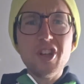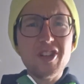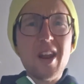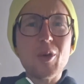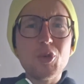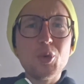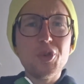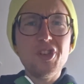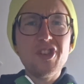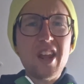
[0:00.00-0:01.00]
It's an
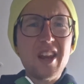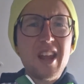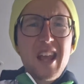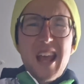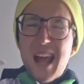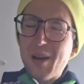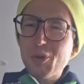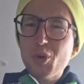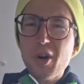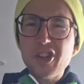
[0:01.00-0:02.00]
outdoorsy scent. And it
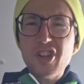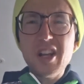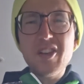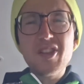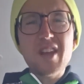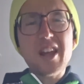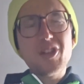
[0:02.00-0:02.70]
was quite chilly today,